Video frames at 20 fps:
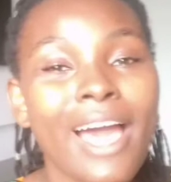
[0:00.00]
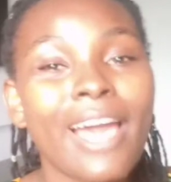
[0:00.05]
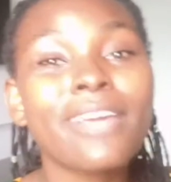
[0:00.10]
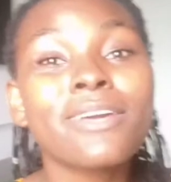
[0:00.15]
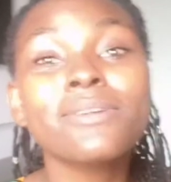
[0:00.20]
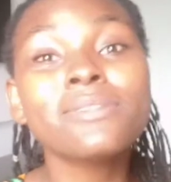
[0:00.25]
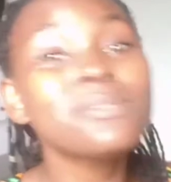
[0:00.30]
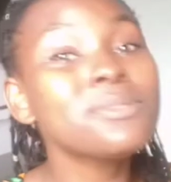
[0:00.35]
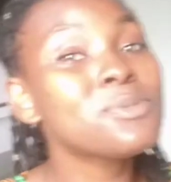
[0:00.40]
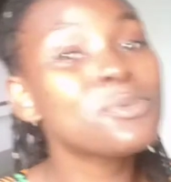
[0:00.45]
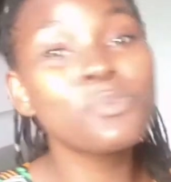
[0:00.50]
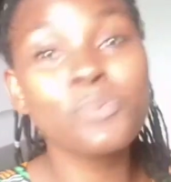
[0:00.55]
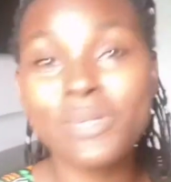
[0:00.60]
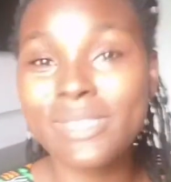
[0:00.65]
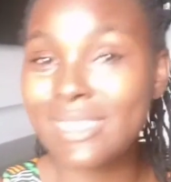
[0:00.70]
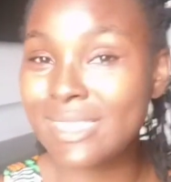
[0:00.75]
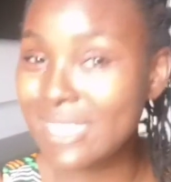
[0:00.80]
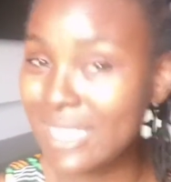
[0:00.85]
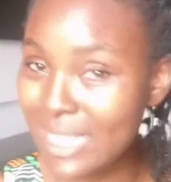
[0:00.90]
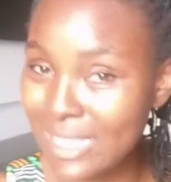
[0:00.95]
I couldn't
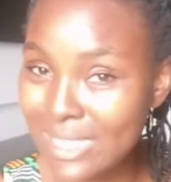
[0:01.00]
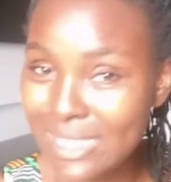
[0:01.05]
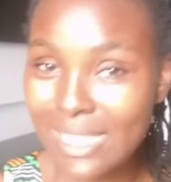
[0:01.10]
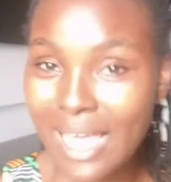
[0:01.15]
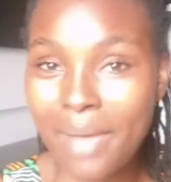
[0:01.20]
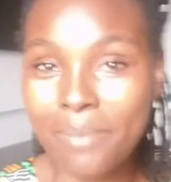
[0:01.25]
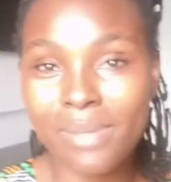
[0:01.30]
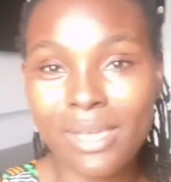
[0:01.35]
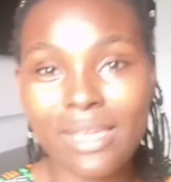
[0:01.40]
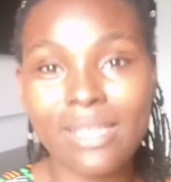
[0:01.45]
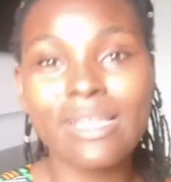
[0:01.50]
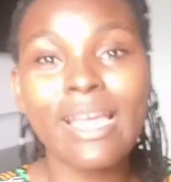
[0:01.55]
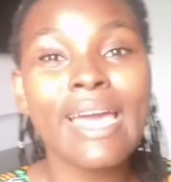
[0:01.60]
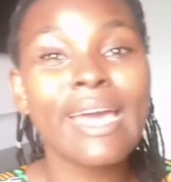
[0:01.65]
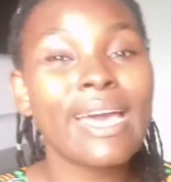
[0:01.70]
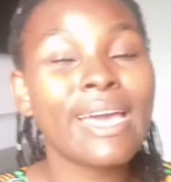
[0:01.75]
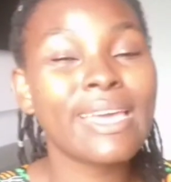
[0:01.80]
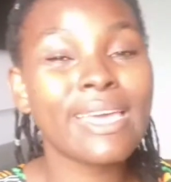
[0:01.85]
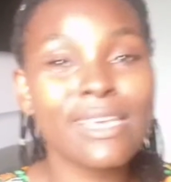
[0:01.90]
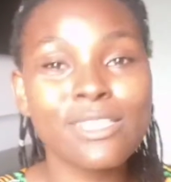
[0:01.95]
resist. I mean,
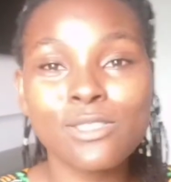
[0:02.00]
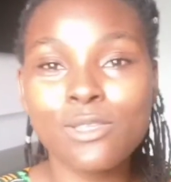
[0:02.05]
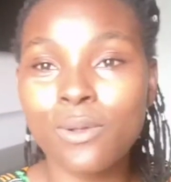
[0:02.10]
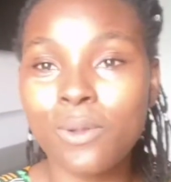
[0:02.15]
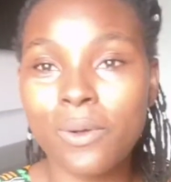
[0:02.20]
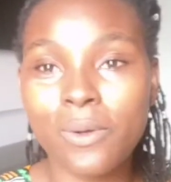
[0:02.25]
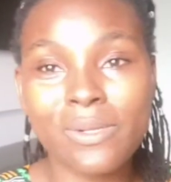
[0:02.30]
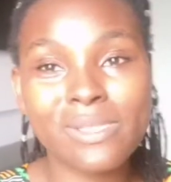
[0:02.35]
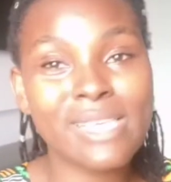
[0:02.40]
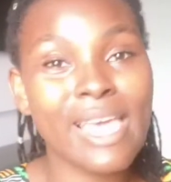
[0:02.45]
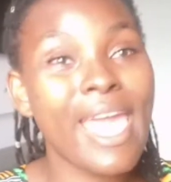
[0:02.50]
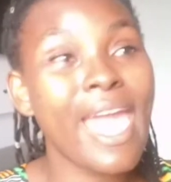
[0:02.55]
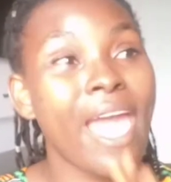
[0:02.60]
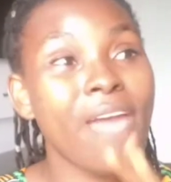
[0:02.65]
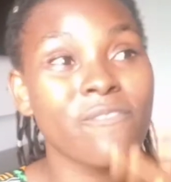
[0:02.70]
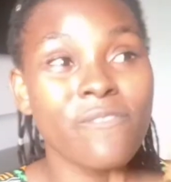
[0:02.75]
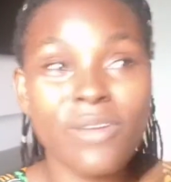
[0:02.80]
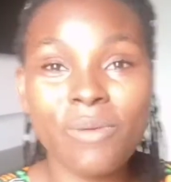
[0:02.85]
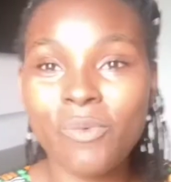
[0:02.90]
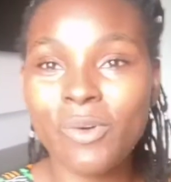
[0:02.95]
against all odds,
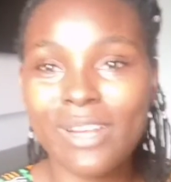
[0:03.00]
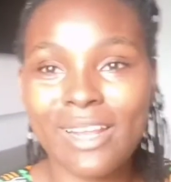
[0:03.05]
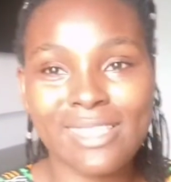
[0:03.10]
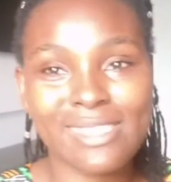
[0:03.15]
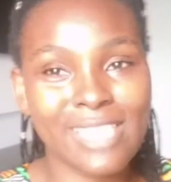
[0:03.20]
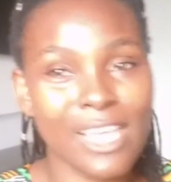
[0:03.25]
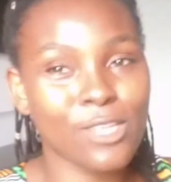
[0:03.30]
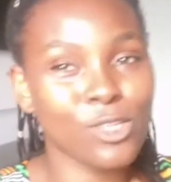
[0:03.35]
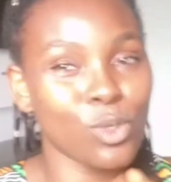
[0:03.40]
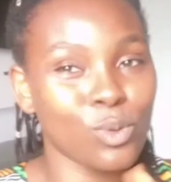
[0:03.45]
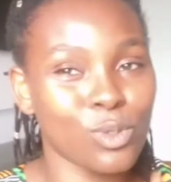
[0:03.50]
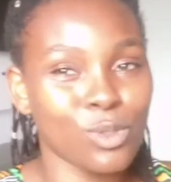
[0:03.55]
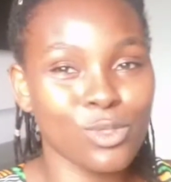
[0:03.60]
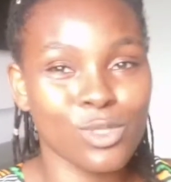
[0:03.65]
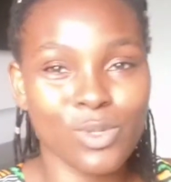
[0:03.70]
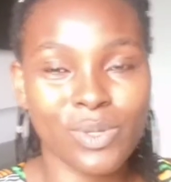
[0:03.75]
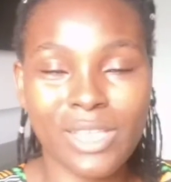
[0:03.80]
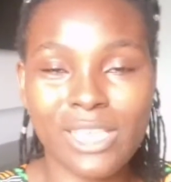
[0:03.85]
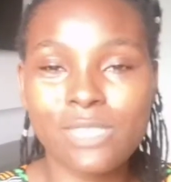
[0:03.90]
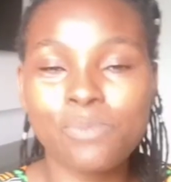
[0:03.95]
everyone has said, no, don't
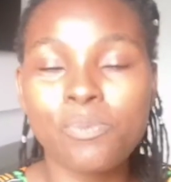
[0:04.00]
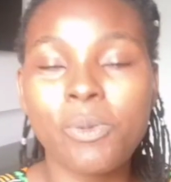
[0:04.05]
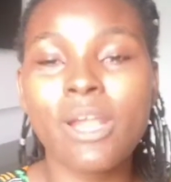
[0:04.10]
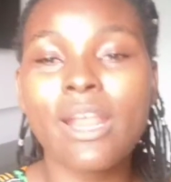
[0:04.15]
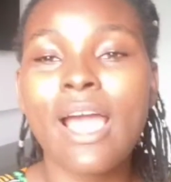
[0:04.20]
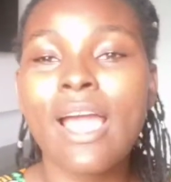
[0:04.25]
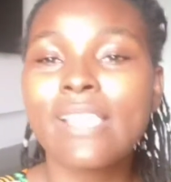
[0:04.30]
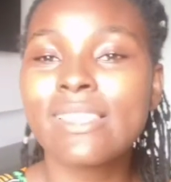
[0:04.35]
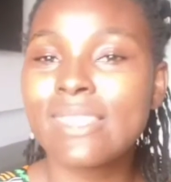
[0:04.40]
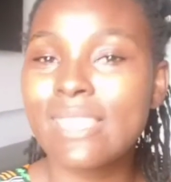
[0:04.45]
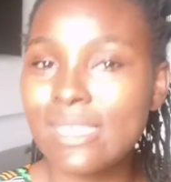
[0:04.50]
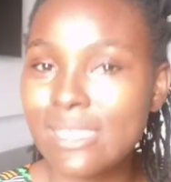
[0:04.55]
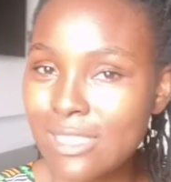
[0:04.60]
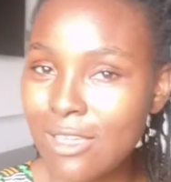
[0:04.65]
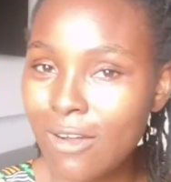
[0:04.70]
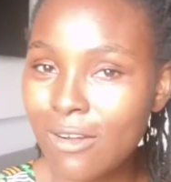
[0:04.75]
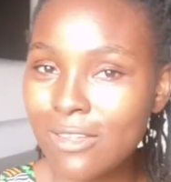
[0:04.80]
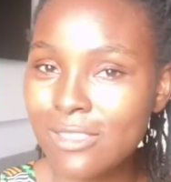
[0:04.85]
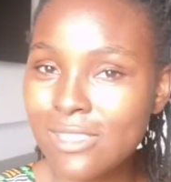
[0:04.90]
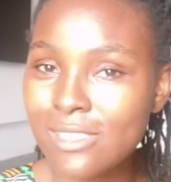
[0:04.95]
do this. But this is
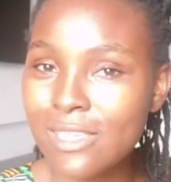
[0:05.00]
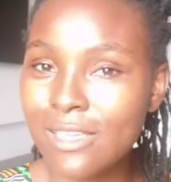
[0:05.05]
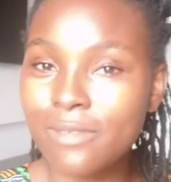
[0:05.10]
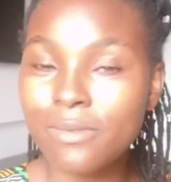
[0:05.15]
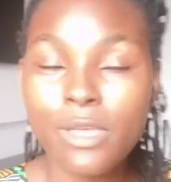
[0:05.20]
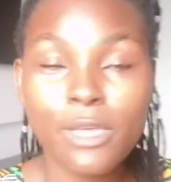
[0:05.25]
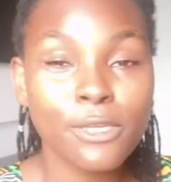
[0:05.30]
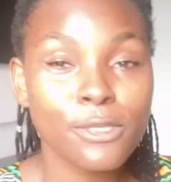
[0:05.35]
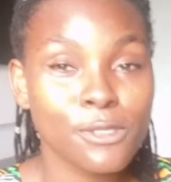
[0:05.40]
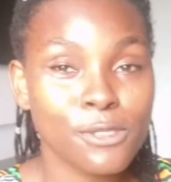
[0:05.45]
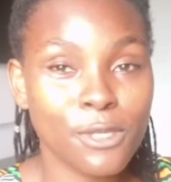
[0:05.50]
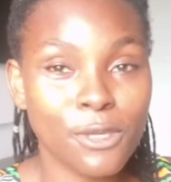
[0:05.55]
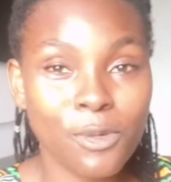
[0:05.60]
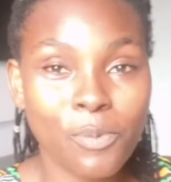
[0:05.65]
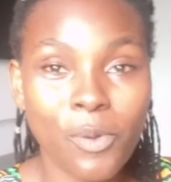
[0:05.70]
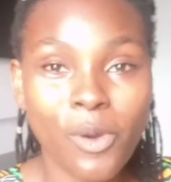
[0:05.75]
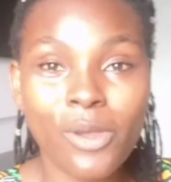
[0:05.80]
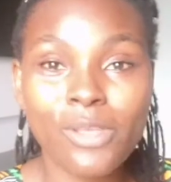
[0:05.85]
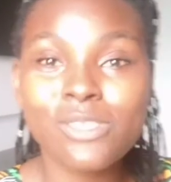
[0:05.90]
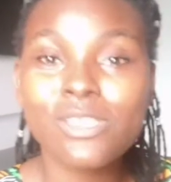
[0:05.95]
our concern,
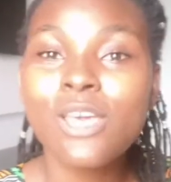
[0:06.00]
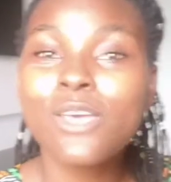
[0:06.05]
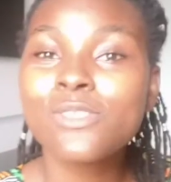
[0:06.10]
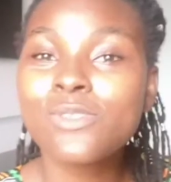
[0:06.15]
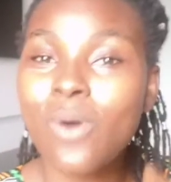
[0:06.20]
single parents.